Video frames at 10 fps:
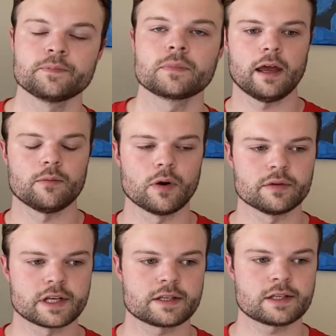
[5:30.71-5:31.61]
And what
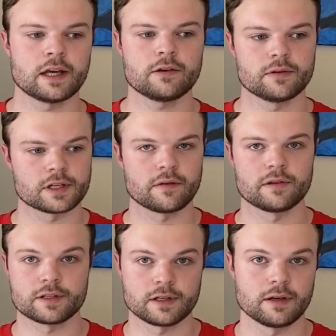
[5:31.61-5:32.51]
was at stake was
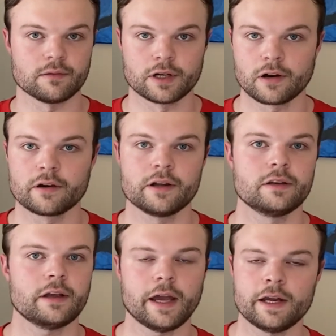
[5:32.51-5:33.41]
obviously
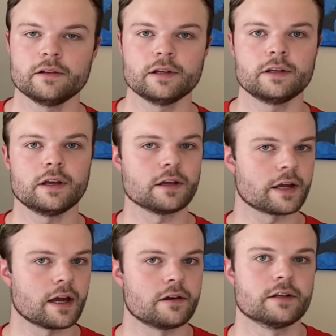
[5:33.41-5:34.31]
Renarin, Adolin, and
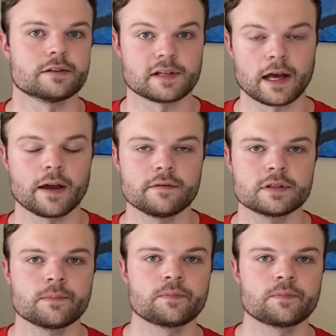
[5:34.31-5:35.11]
Kaladin's lives.